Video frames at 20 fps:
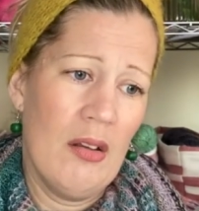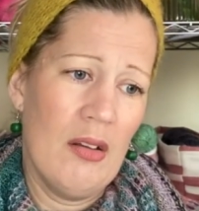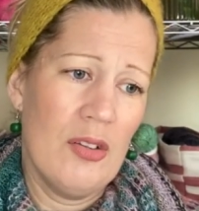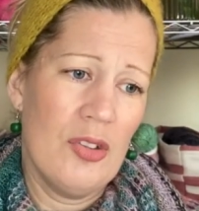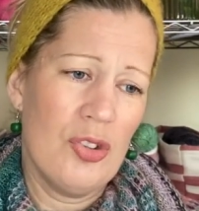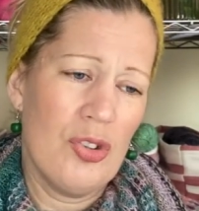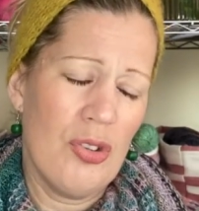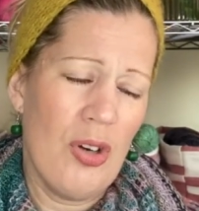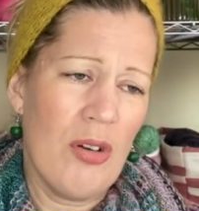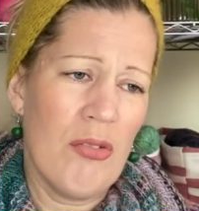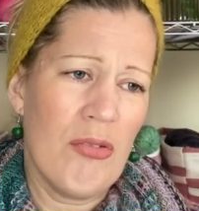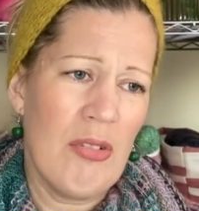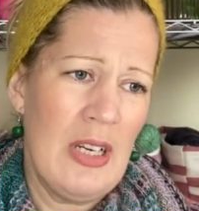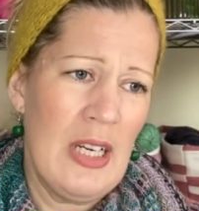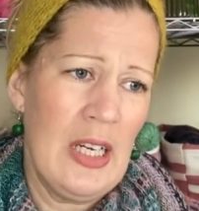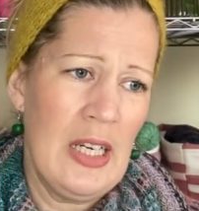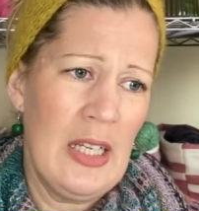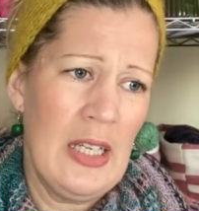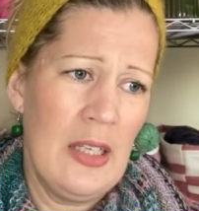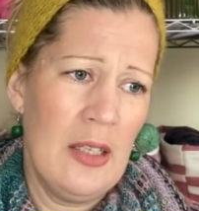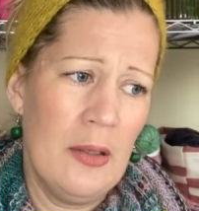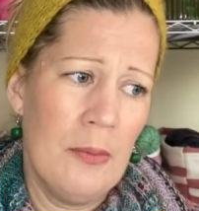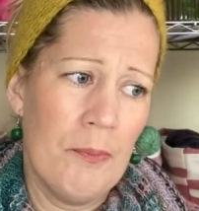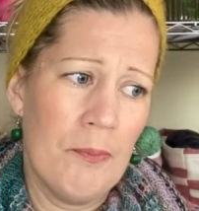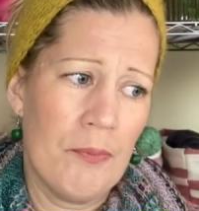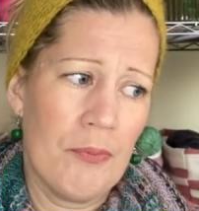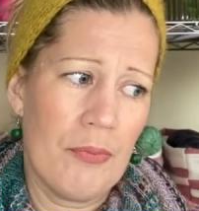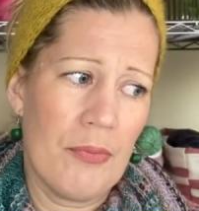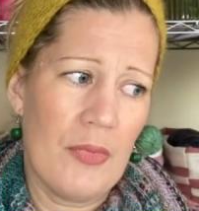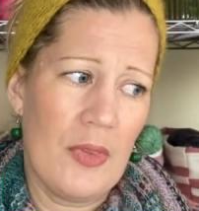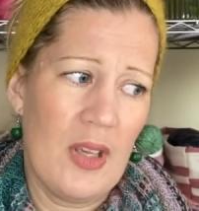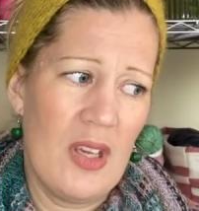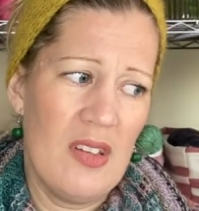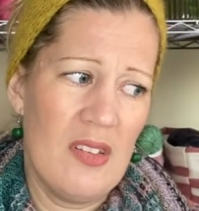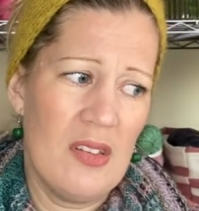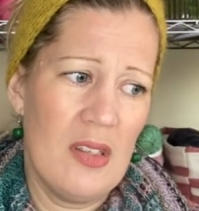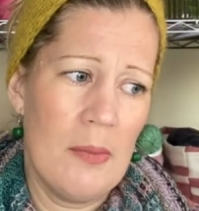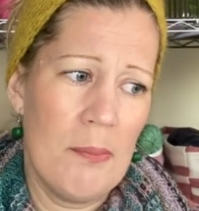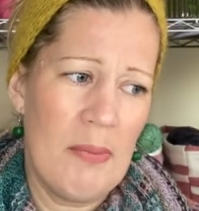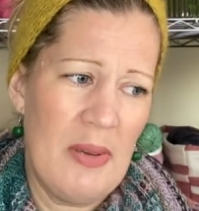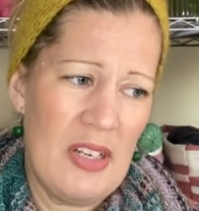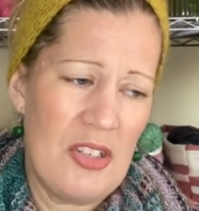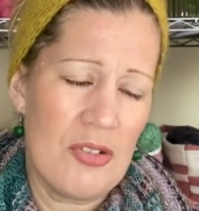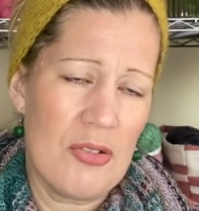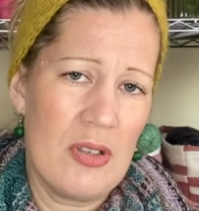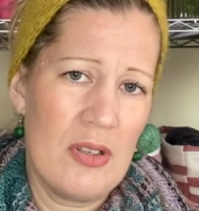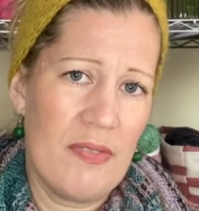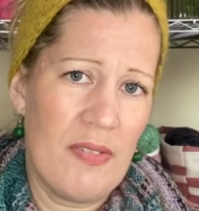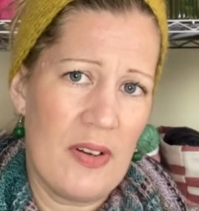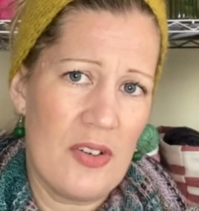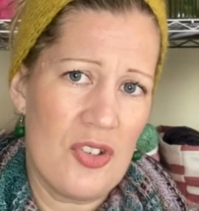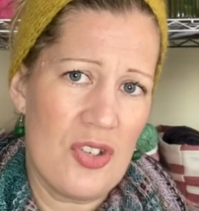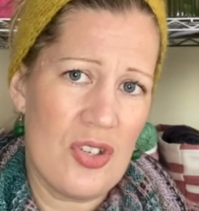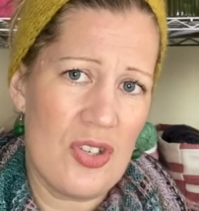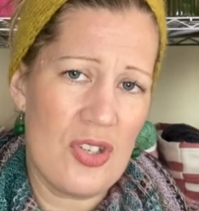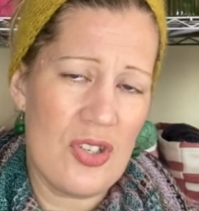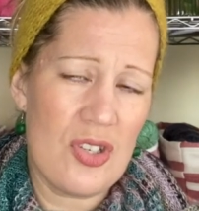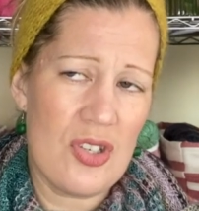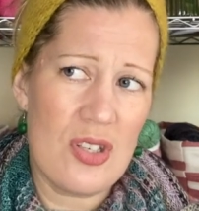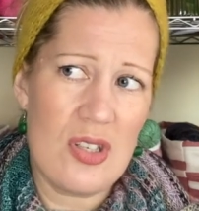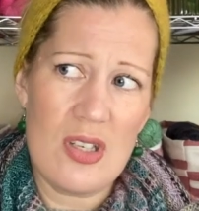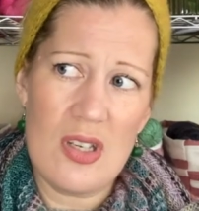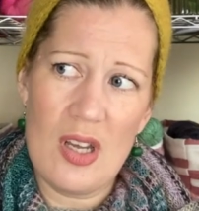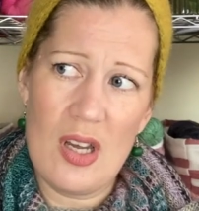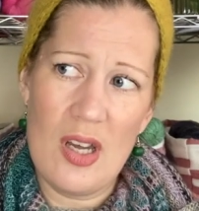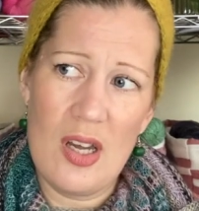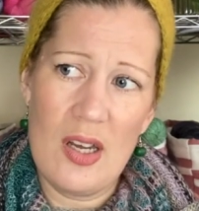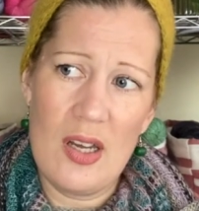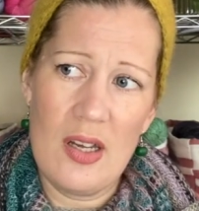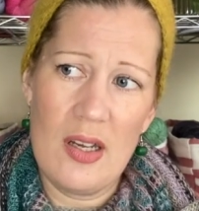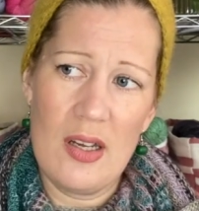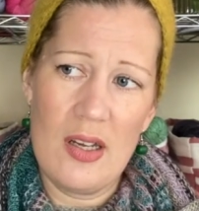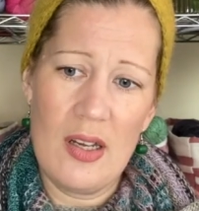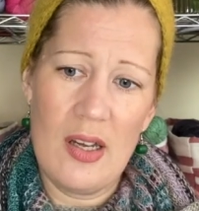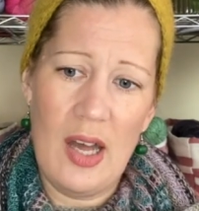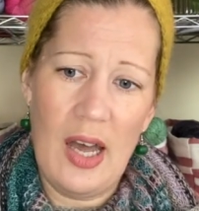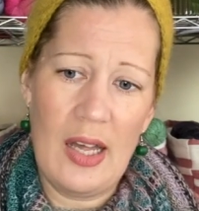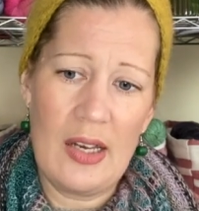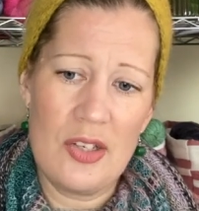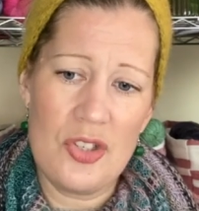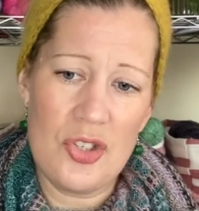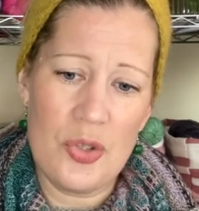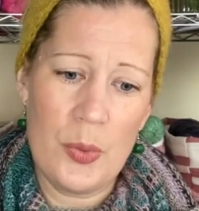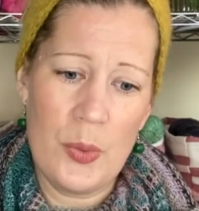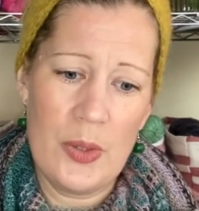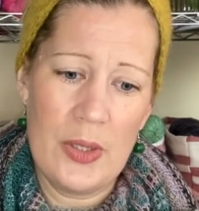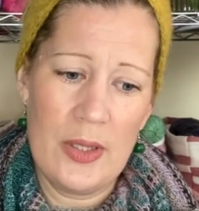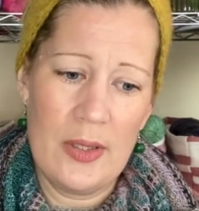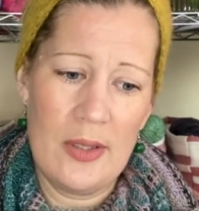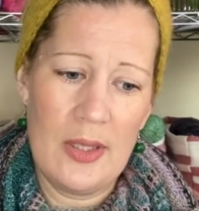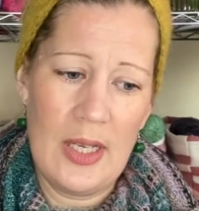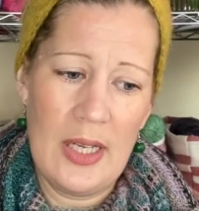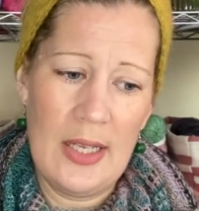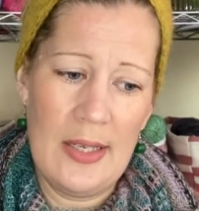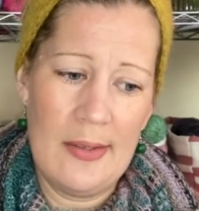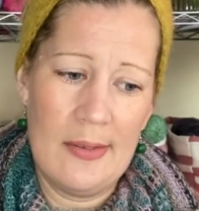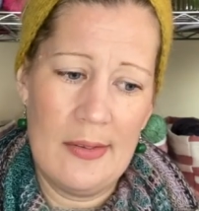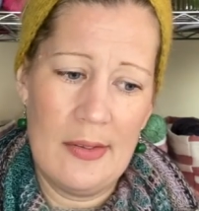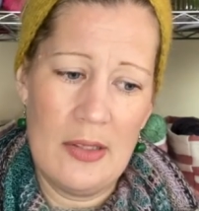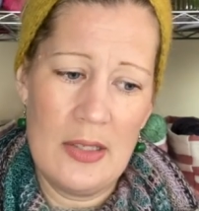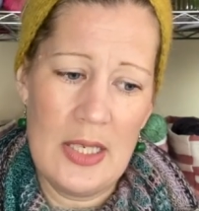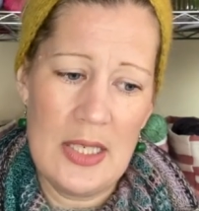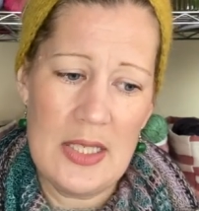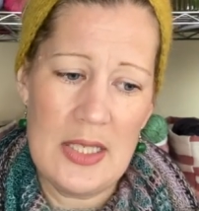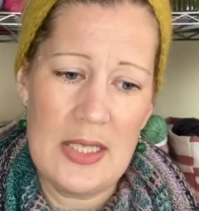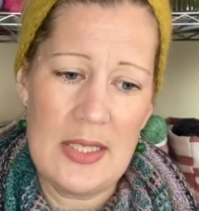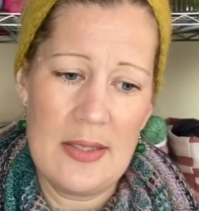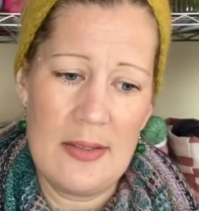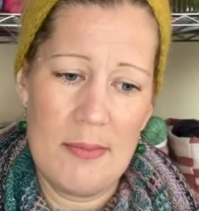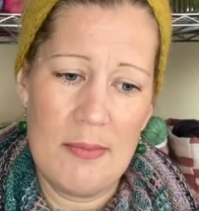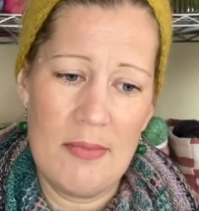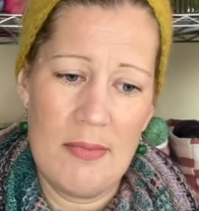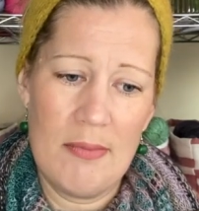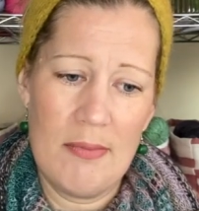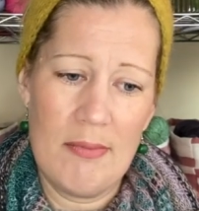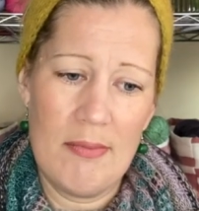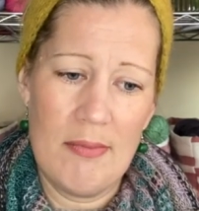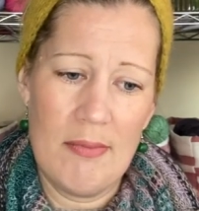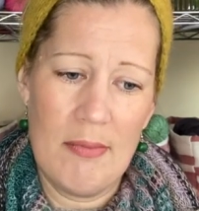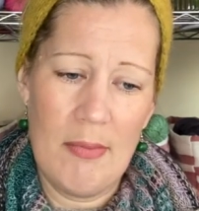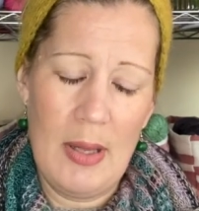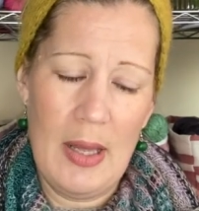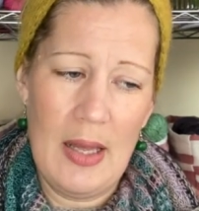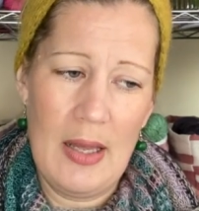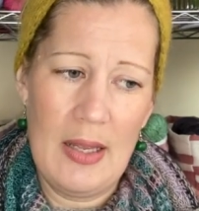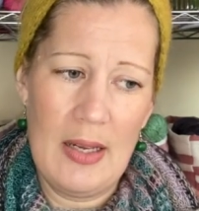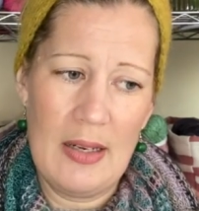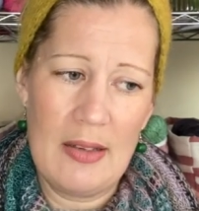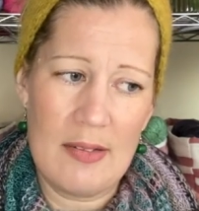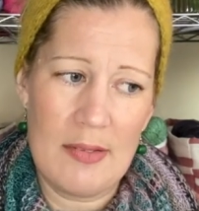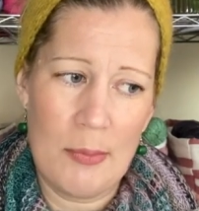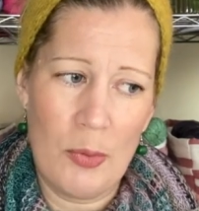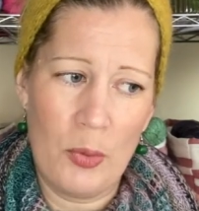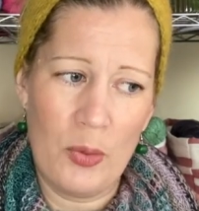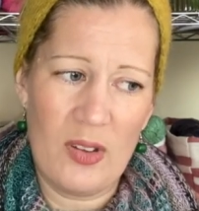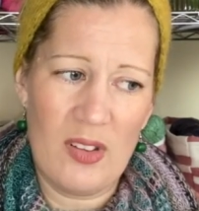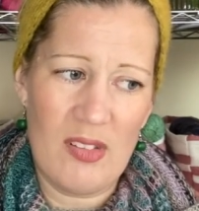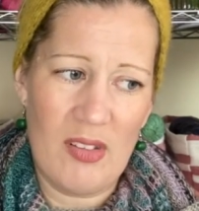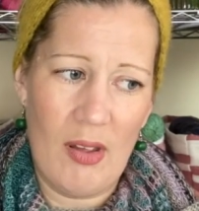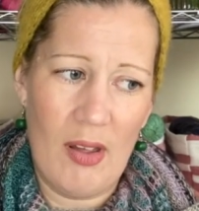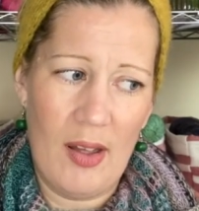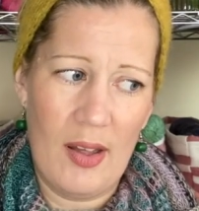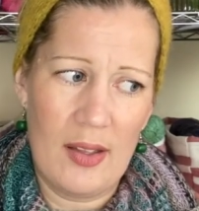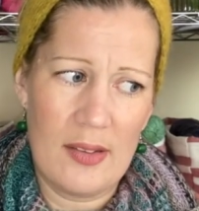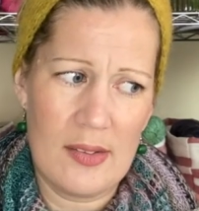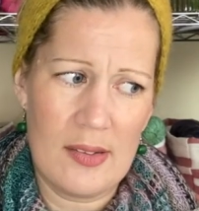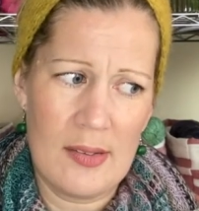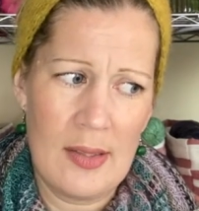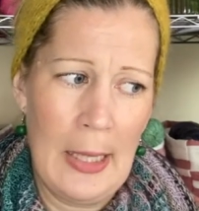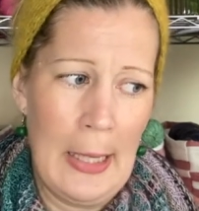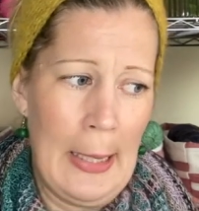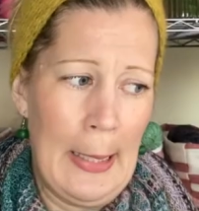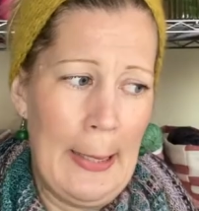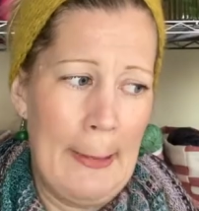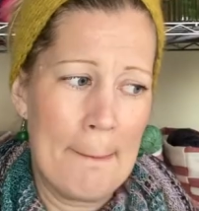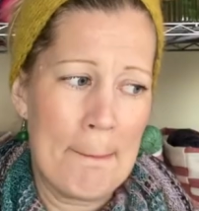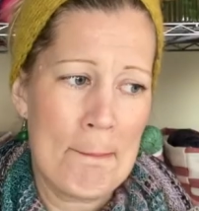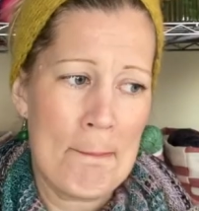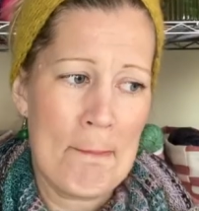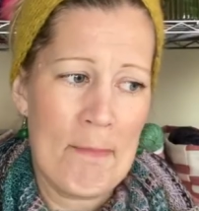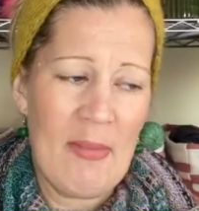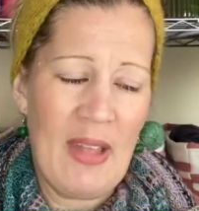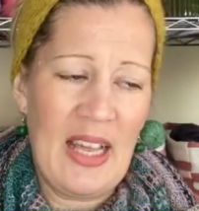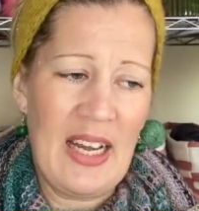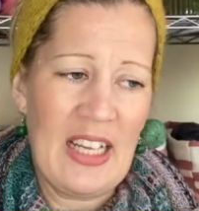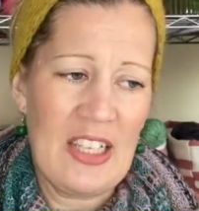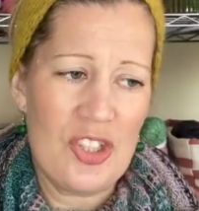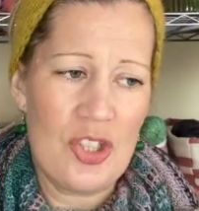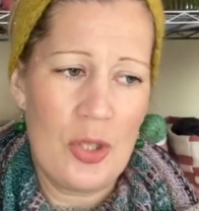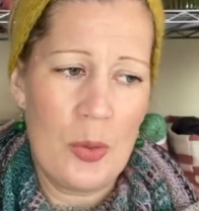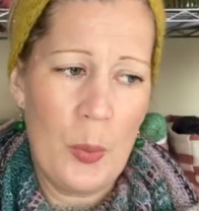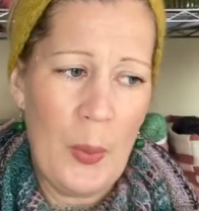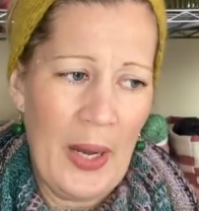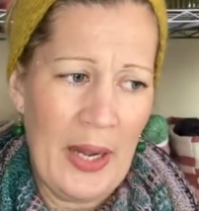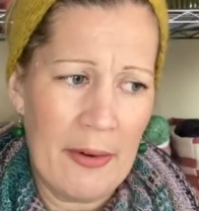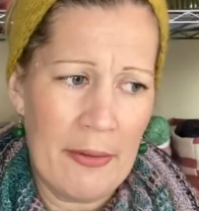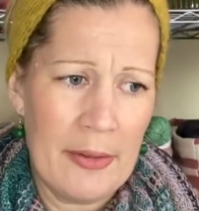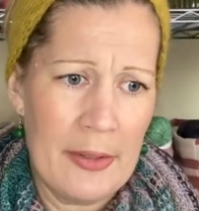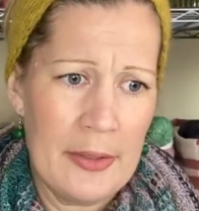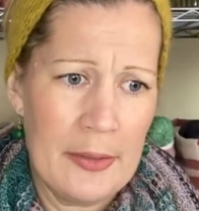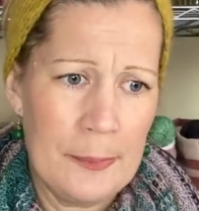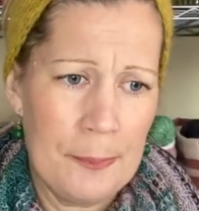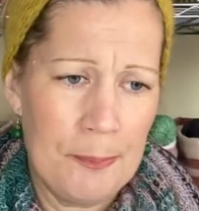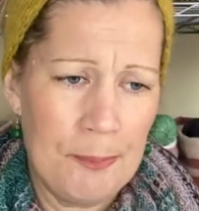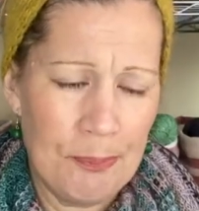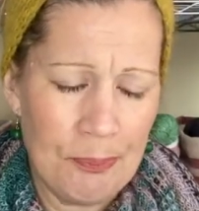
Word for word: should I really? Isn't it better if I just undo it and knit it in a smaller size and actually wear it?